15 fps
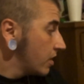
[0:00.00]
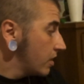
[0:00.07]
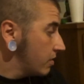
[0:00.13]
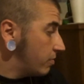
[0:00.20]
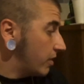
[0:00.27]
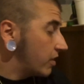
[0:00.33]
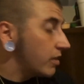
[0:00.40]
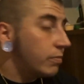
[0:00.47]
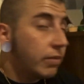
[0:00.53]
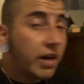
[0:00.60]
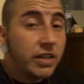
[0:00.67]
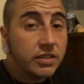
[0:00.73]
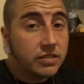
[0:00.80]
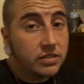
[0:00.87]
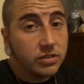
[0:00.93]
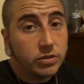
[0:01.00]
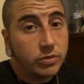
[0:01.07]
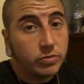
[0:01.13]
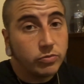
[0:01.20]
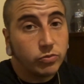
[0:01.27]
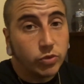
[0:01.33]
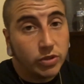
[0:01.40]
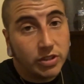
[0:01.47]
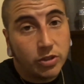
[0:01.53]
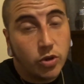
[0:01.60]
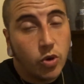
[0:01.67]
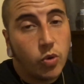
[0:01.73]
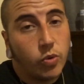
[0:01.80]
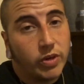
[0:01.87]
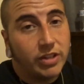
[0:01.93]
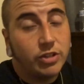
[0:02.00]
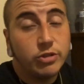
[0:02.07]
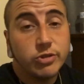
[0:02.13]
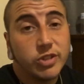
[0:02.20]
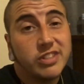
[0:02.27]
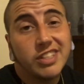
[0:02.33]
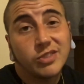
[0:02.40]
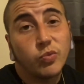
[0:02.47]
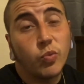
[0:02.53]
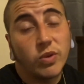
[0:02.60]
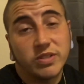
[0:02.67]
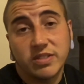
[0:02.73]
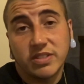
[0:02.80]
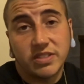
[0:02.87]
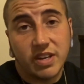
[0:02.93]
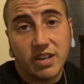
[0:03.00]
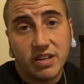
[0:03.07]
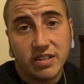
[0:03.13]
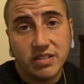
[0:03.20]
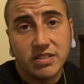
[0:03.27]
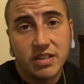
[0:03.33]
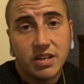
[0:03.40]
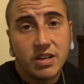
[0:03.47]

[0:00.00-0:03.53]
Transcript: but her body's still really cold, and usually that's one sign